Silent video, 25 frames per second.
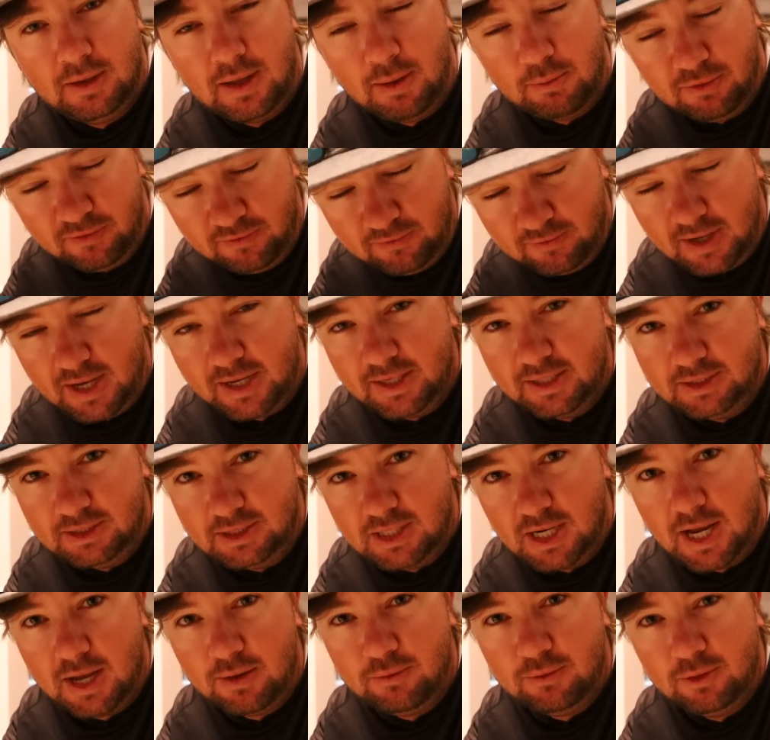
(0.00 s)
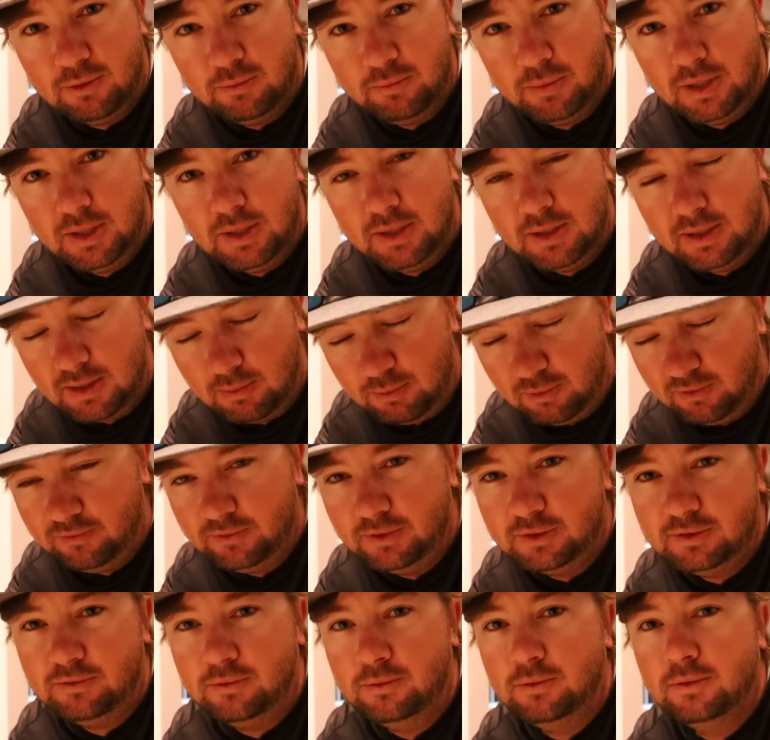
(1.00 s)
I'm going to find a giant one on bed, and I'm going to
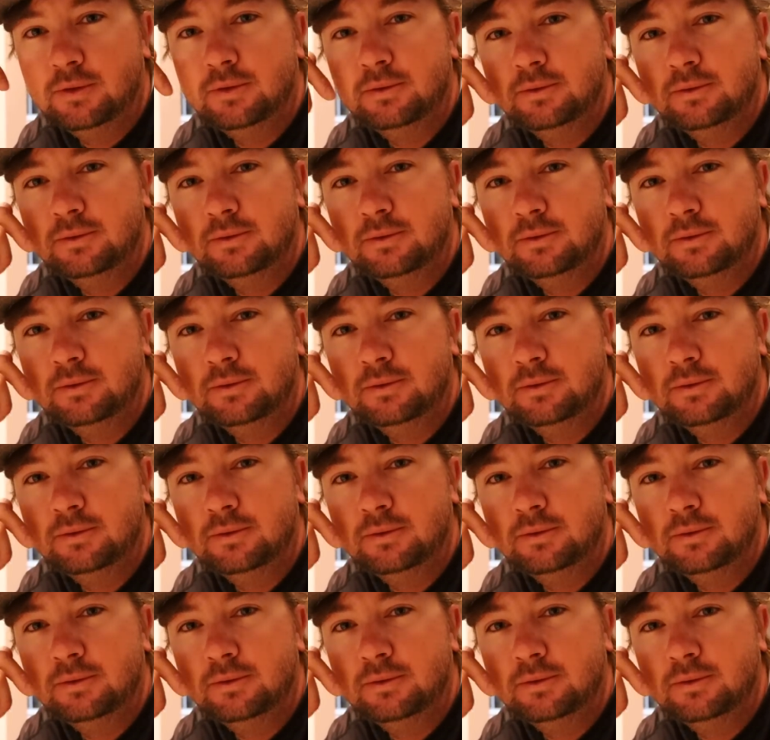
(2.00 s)
fish for